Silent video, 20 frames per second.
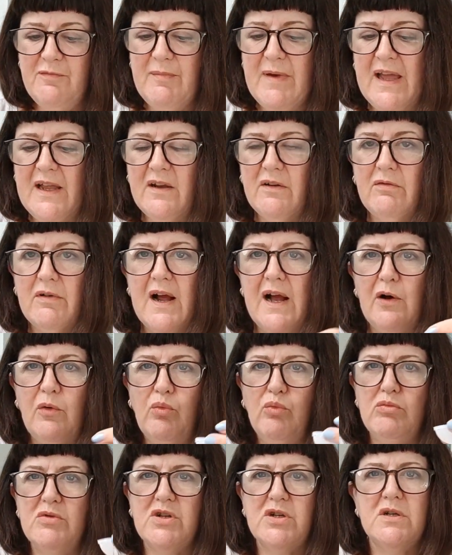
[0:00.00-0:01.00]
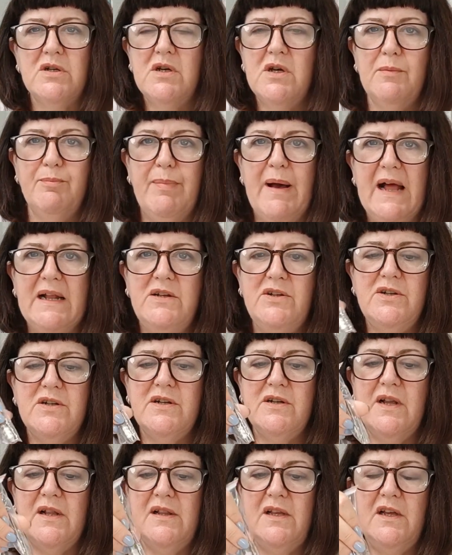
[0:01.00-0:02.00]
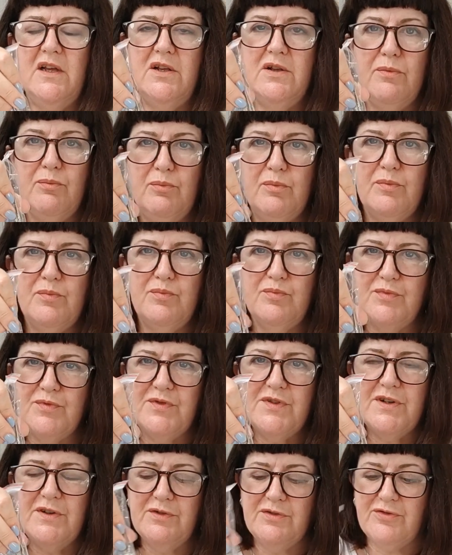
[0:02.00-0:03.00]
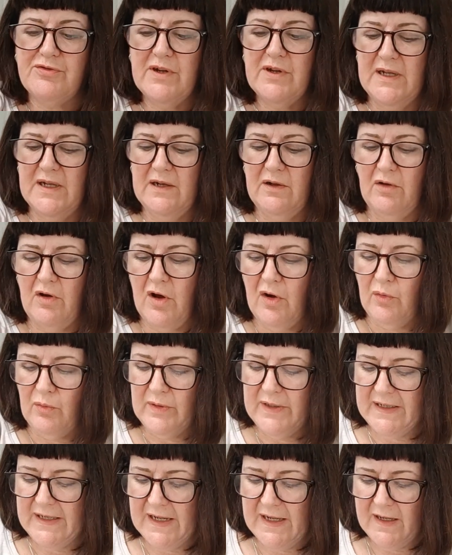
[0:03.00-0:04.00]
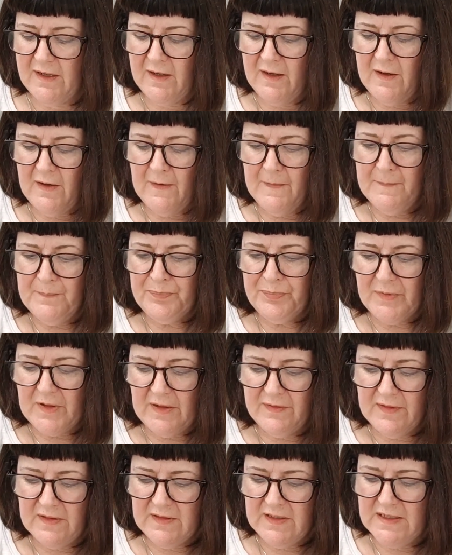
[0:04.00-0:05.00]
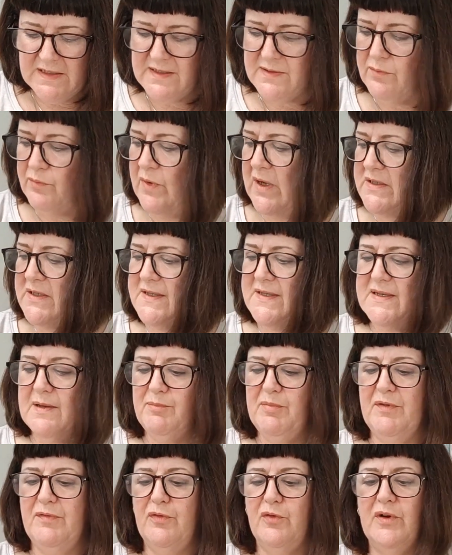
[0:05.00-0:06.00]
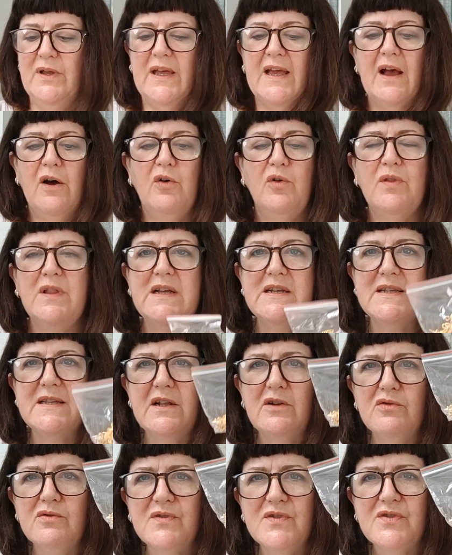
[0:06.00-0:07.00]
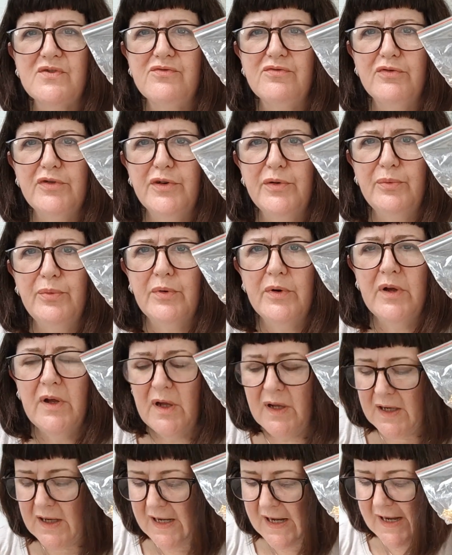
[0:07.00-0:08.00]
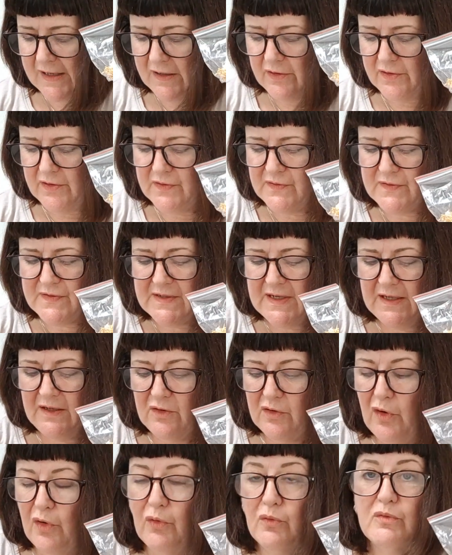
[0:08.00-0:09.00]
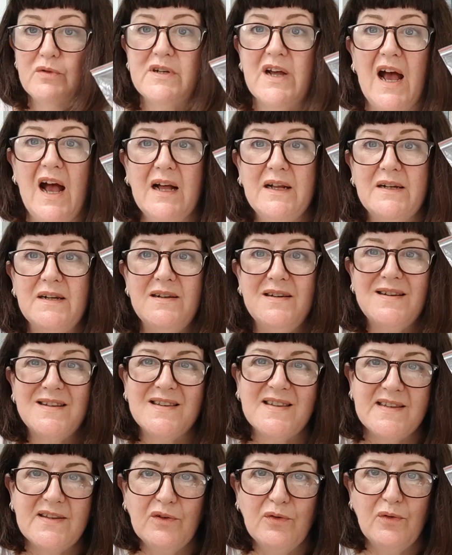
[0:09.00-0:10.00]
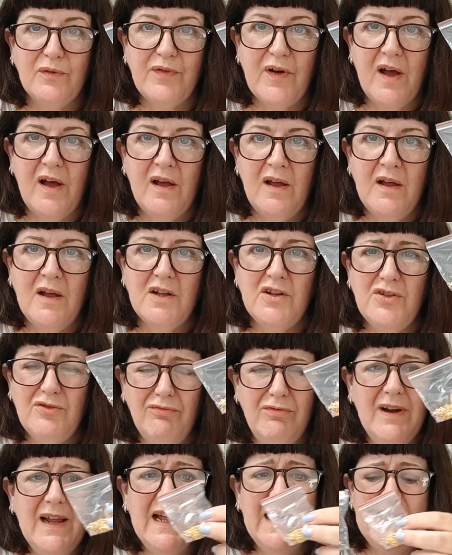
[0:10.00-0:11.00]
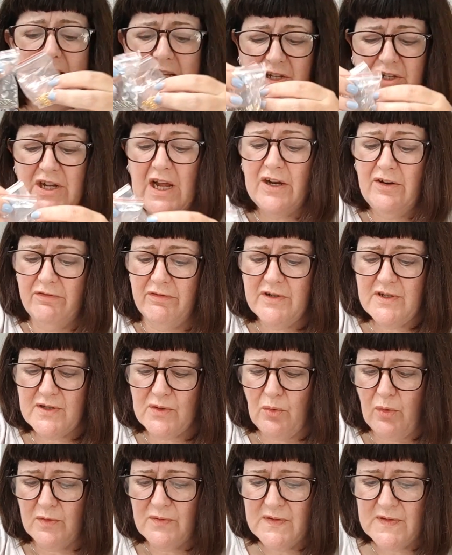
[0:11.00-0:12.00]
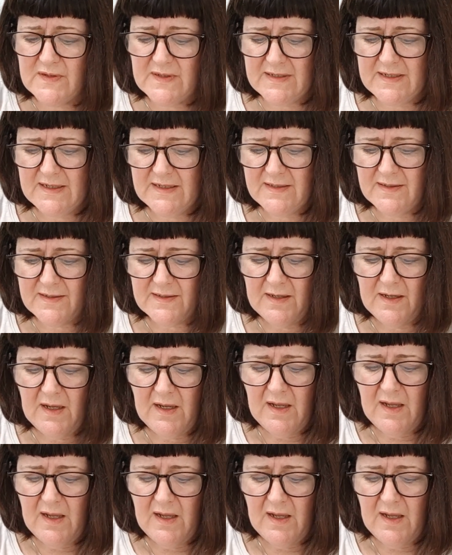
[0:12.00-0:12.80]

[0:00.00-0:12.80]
you've made a round pendant and you do drill a little hole in it. And then these, as I said before, you get all these little screw eyelets in gold and silver. Really generous quantities.